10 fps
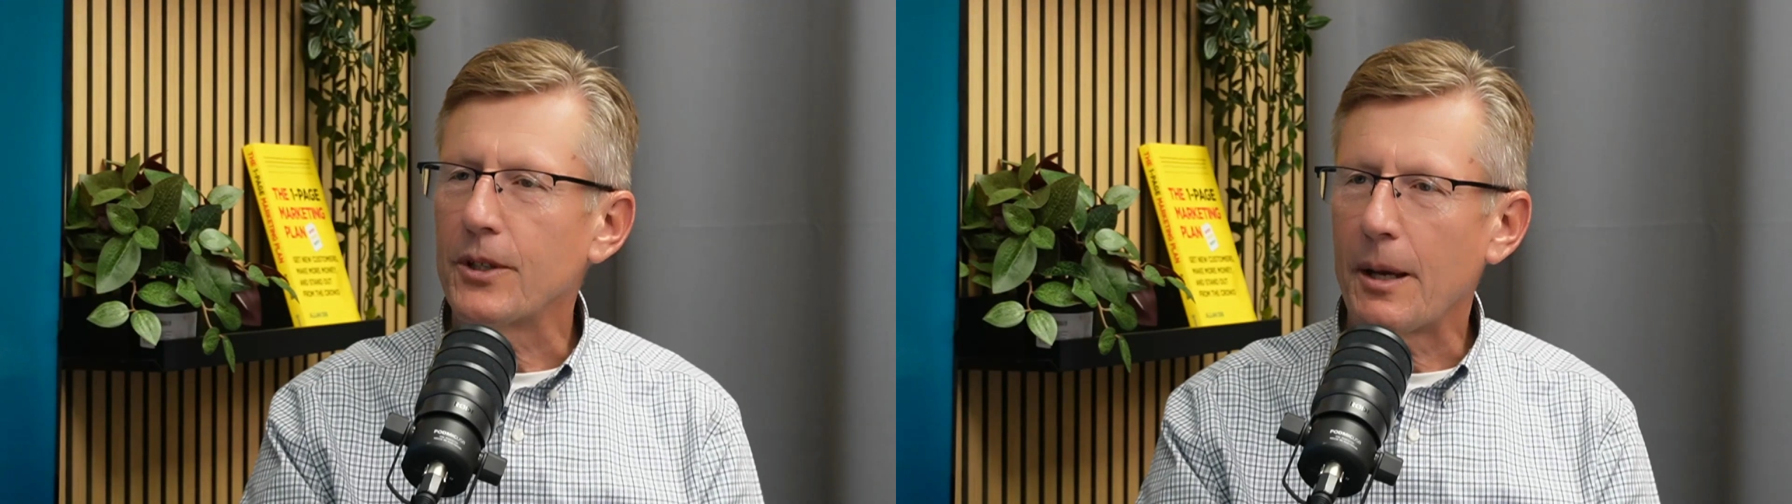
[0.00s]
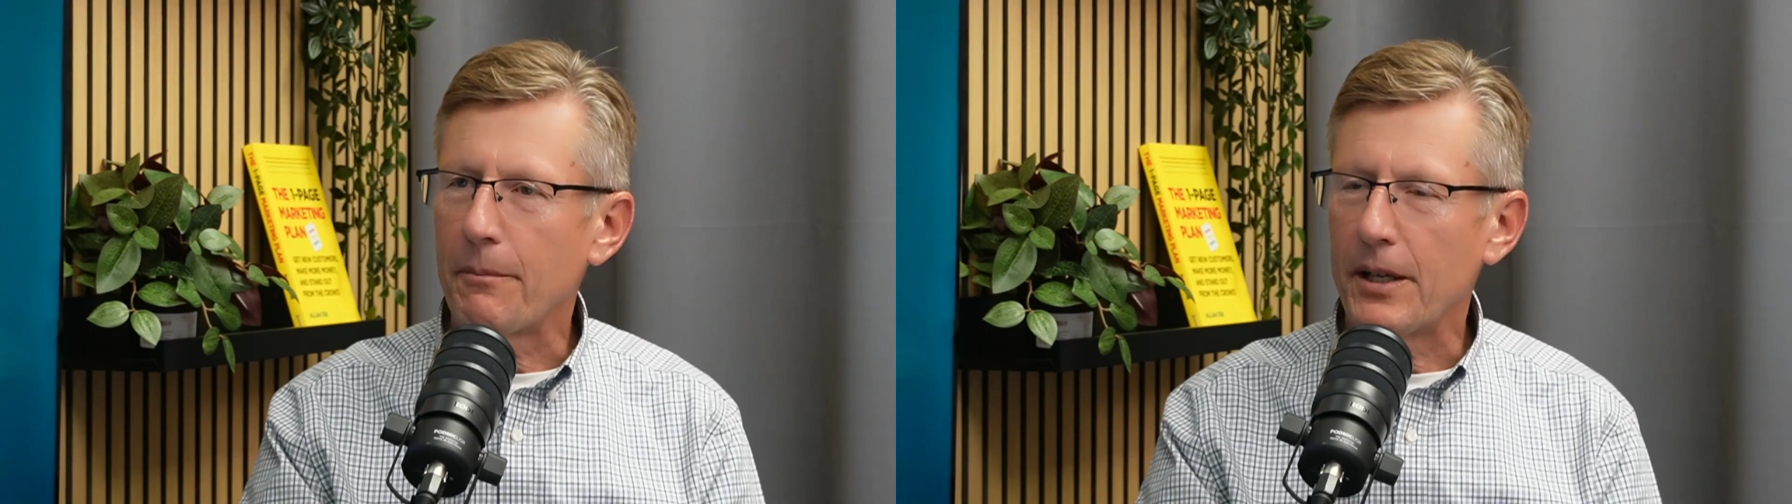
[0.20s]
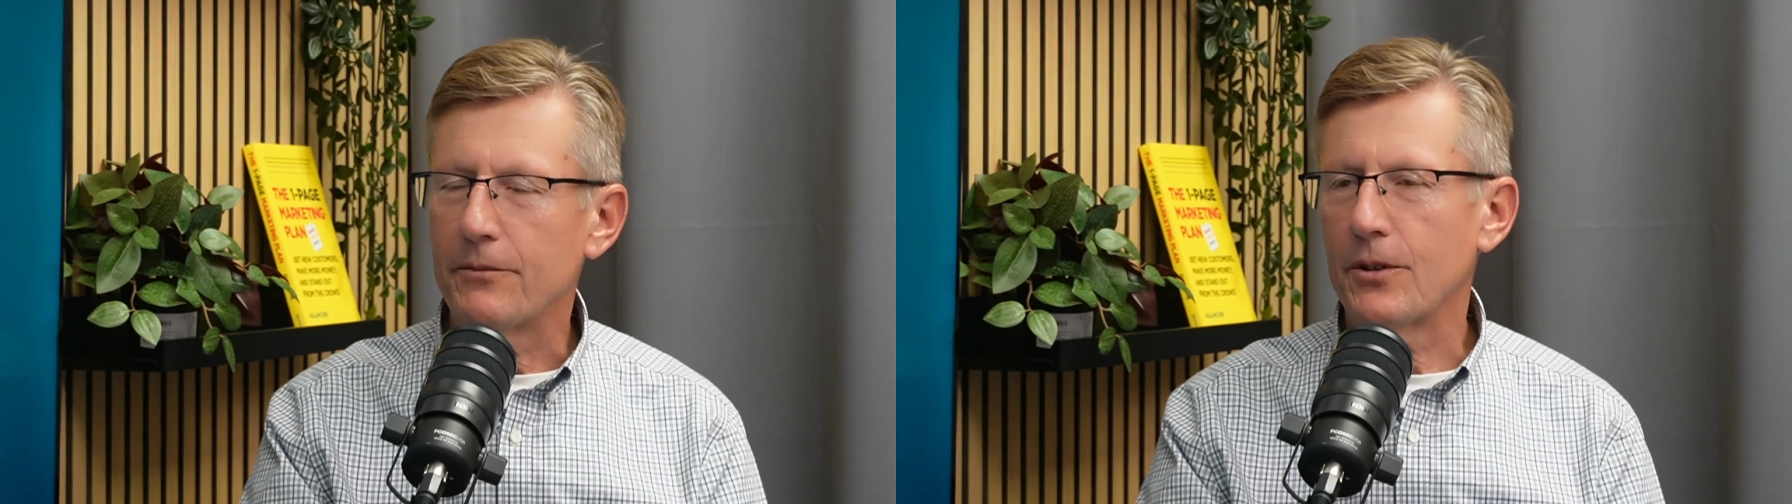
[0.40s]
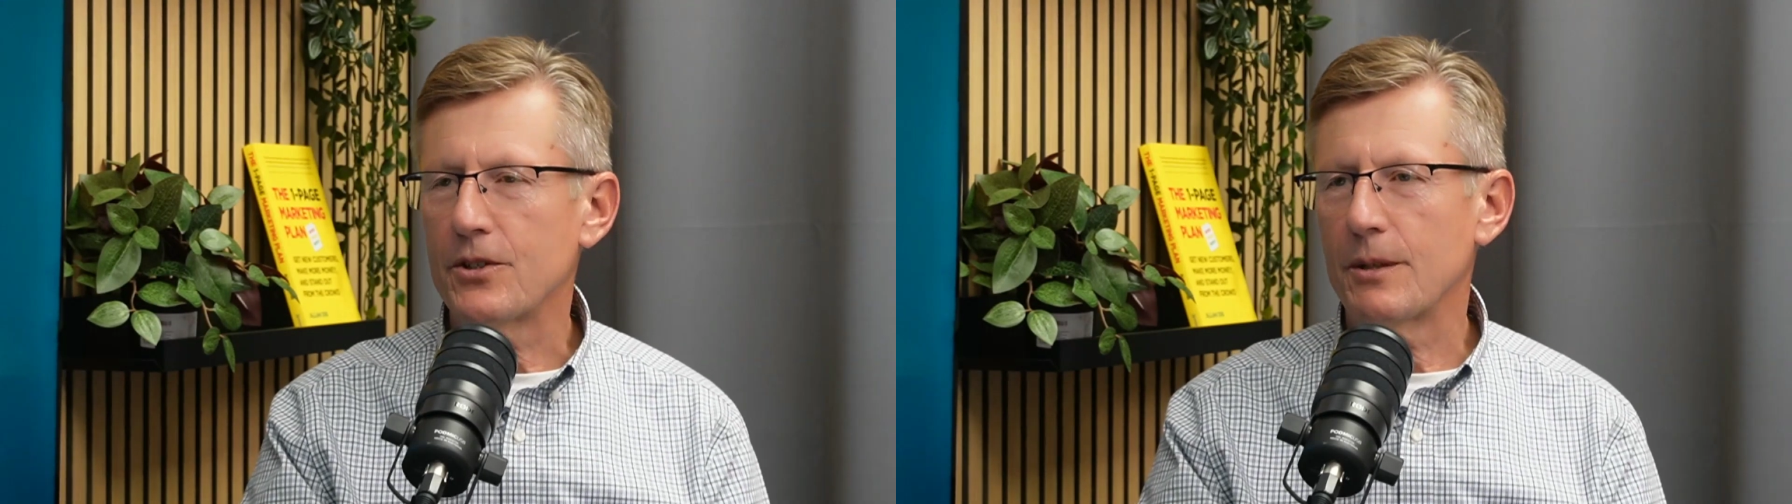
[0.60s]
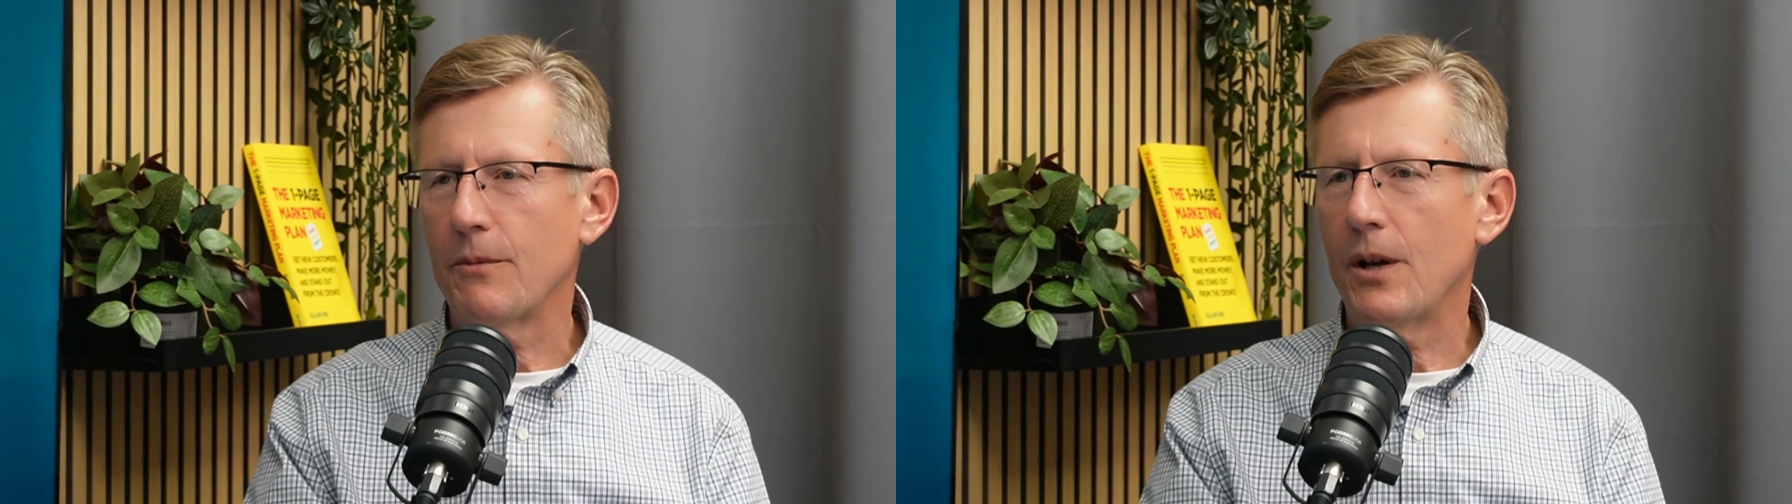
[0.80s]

campaign, for example?